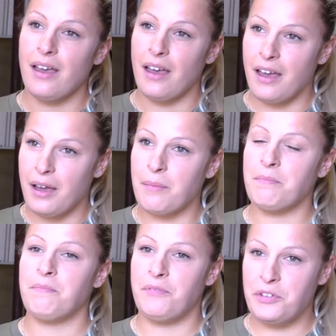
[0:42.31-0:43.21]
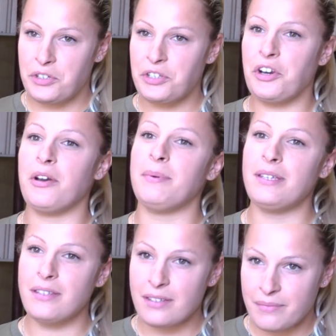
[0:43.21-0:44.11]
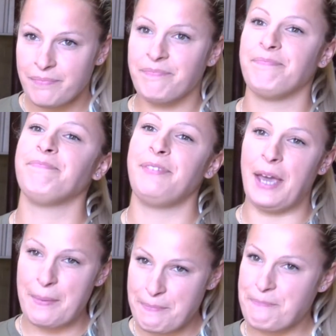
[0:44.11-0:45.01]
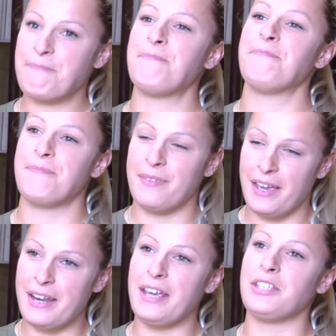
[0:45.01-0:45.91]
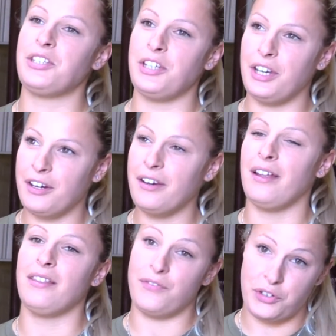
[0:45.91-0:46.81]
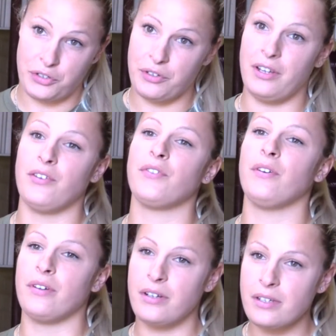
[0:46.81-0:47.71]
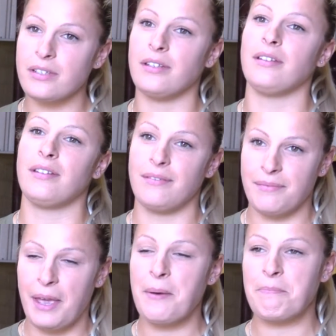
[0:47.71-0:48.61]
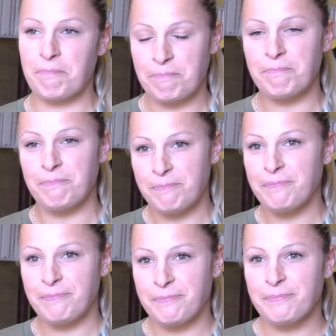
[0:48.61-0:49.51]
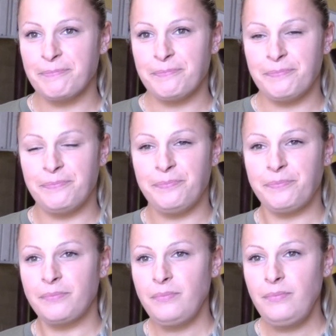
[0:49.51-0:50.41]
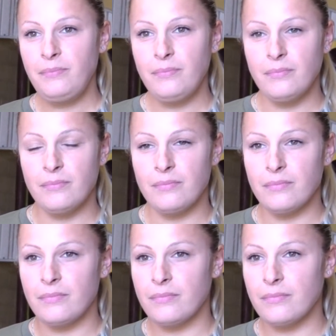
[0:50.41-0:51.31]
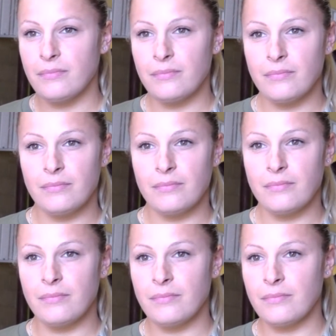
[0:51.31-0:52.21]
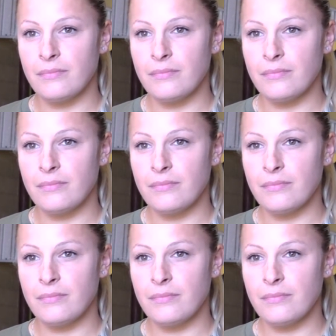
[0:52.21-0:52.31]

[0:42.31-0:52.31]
Um, future derbies. Yep yeah, next year and the futurity, of course, and yeah. Awesome. Um, how'd the run go?